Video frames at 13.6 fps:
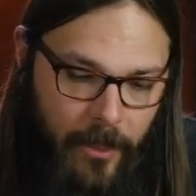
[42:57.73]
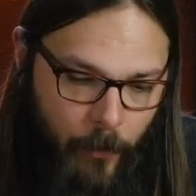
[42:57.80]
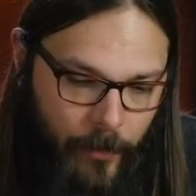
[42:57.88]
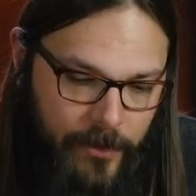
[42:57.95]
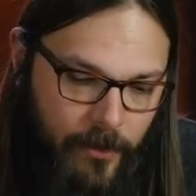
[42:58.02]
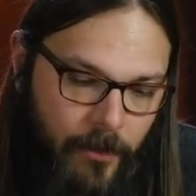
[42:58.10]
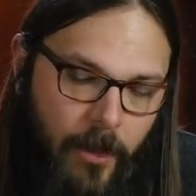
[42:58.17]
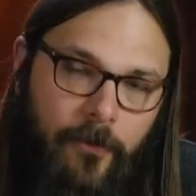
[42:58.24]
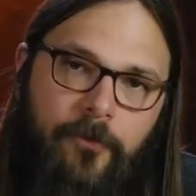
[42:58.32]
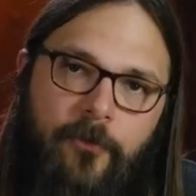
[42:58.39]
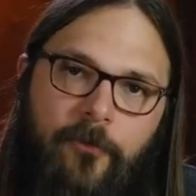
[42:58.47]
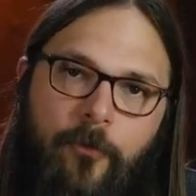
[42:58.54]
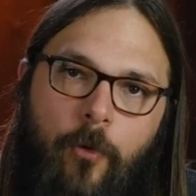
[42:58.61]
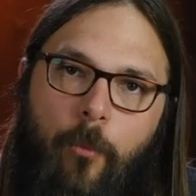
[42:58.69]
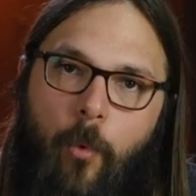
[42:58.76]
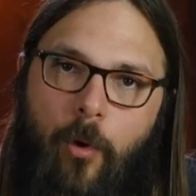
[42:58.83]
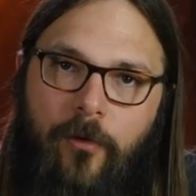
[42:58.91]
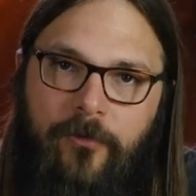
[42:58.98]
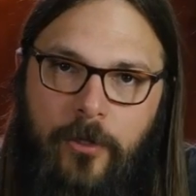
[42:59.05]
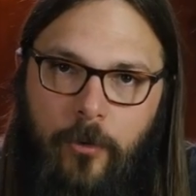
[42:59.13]
We'd love for
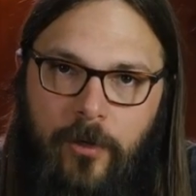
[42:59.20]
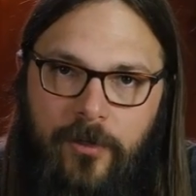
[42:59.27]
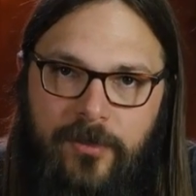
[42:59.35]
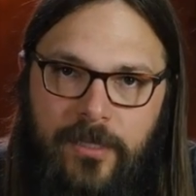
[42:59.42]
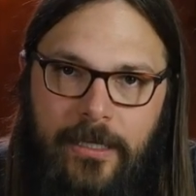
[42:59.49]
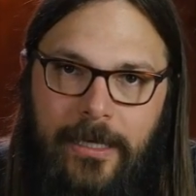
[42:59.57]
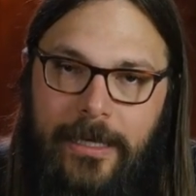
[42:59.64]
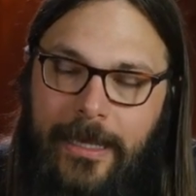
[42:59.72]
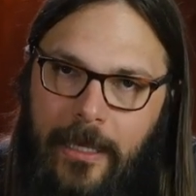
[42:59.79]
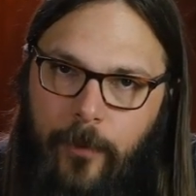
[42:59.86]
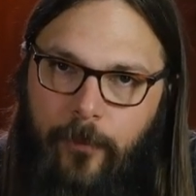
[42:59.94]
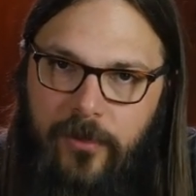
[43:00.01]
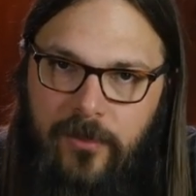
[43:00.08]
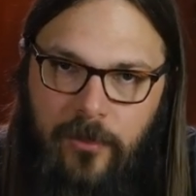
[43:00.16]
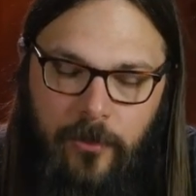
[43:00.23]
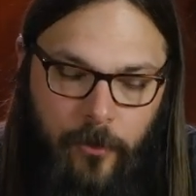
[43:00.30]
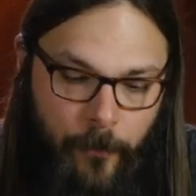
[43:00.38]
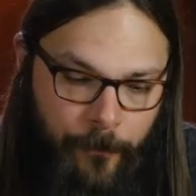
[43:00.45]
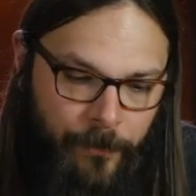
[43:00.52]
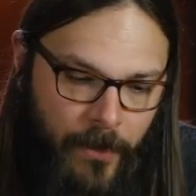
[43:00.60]
more viewers to get hip
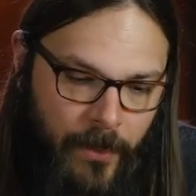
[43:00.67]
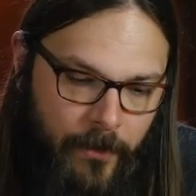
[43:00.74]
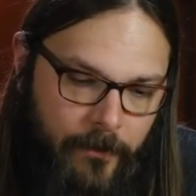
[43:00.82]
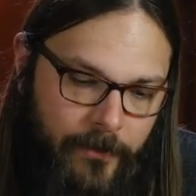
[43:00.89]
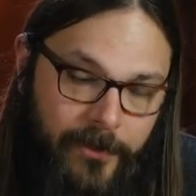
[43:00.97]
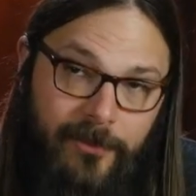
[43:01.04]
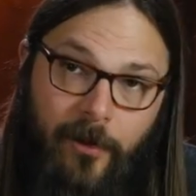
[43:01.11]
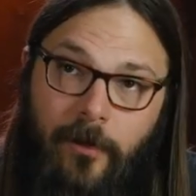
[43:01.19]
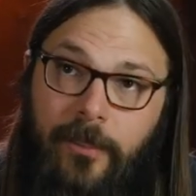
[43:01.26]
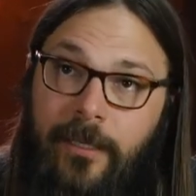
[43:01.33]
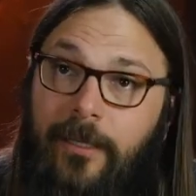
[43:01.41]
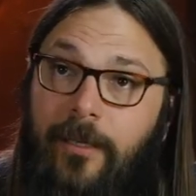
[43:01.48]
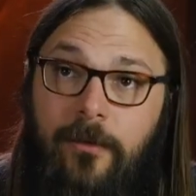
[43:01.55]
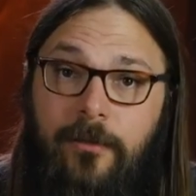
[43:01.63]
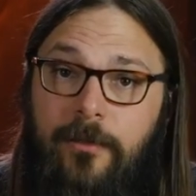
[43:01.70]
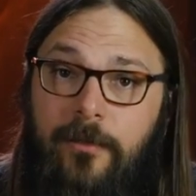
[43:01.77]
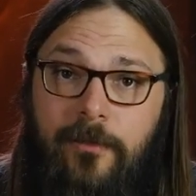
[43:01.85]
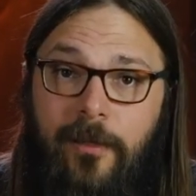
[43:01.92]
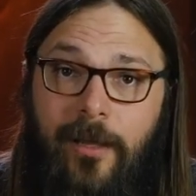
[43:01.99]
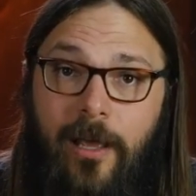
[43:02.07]
to the guitar geeky
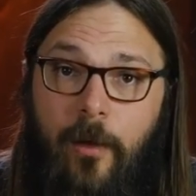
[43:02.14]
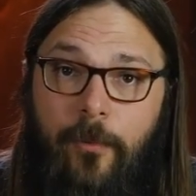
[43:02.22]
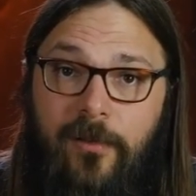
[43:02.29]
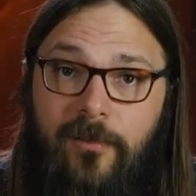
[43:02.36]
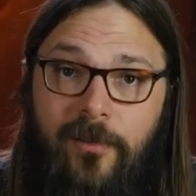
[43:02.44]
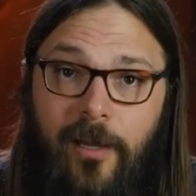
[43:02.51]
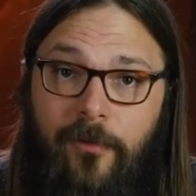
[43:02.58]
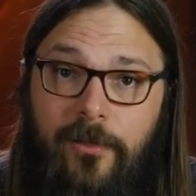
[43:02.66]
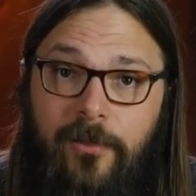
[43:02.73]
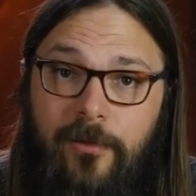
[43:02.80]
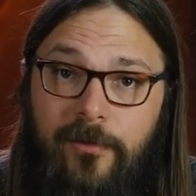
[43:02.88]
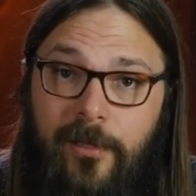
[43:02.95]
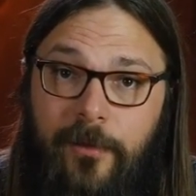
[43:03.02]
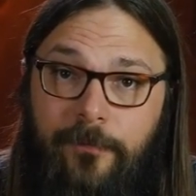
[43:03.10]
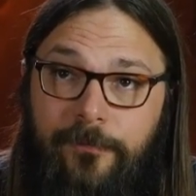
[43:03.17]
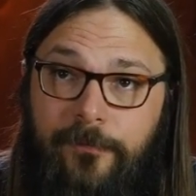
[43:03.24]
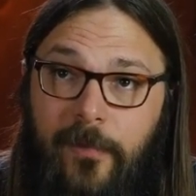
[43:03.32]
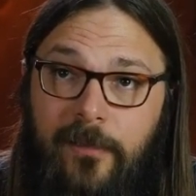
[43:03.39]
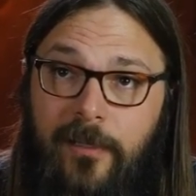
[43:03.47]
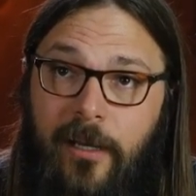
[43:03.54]
goodness that happens every Tuesday
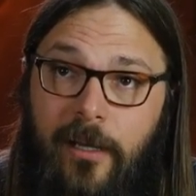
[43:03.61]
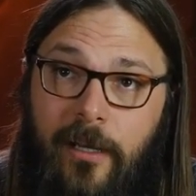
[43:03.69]
at 10